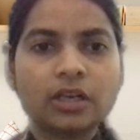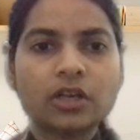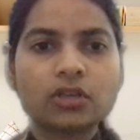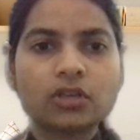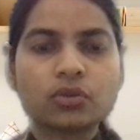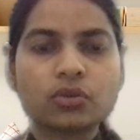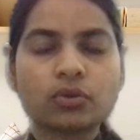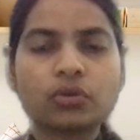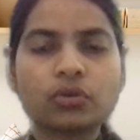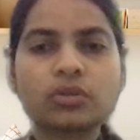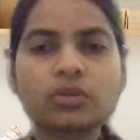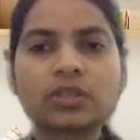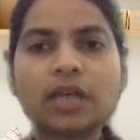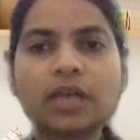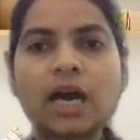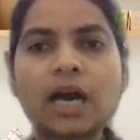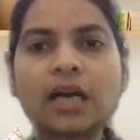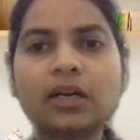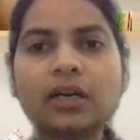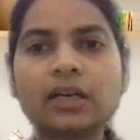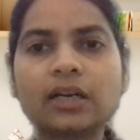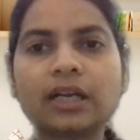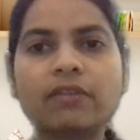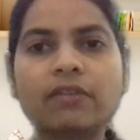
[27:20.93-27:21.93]
so you
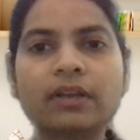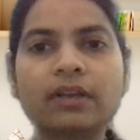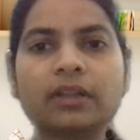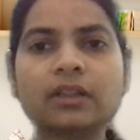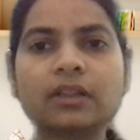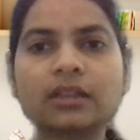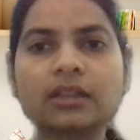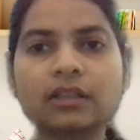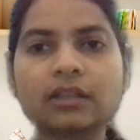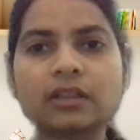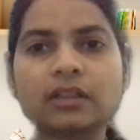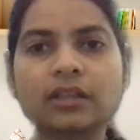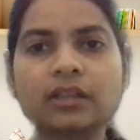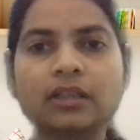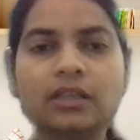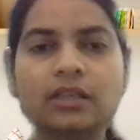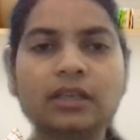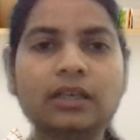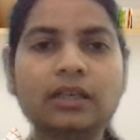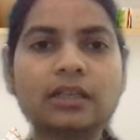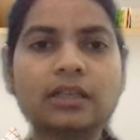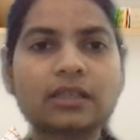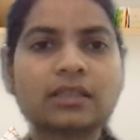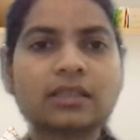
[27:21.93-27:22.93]
start giving
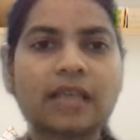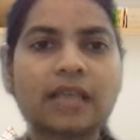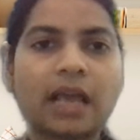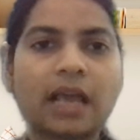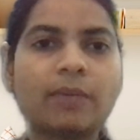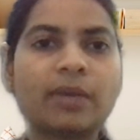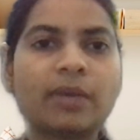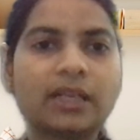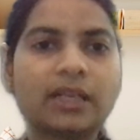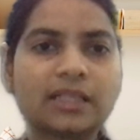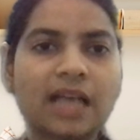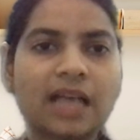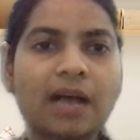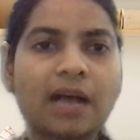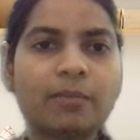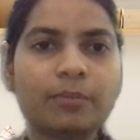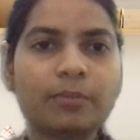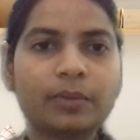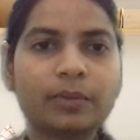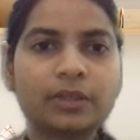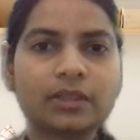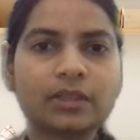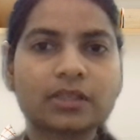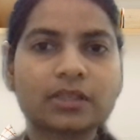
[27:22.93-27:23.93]
the same
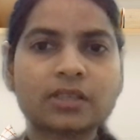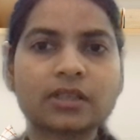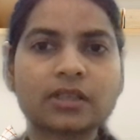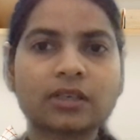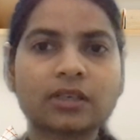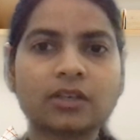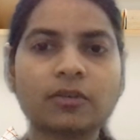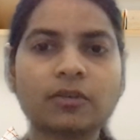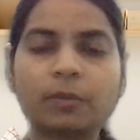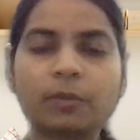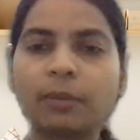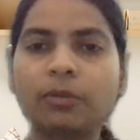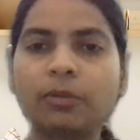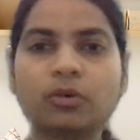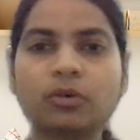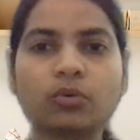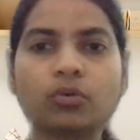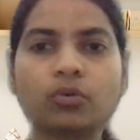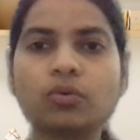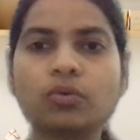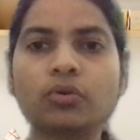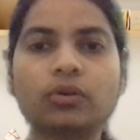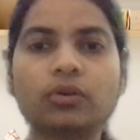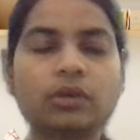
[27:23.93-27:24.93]
examples maybe
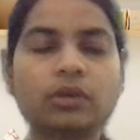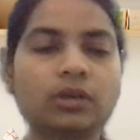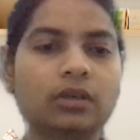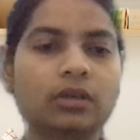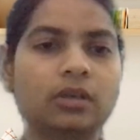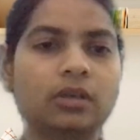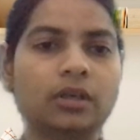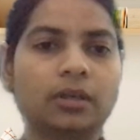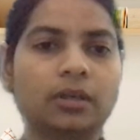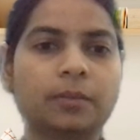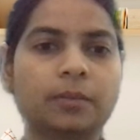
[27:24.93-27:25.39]
to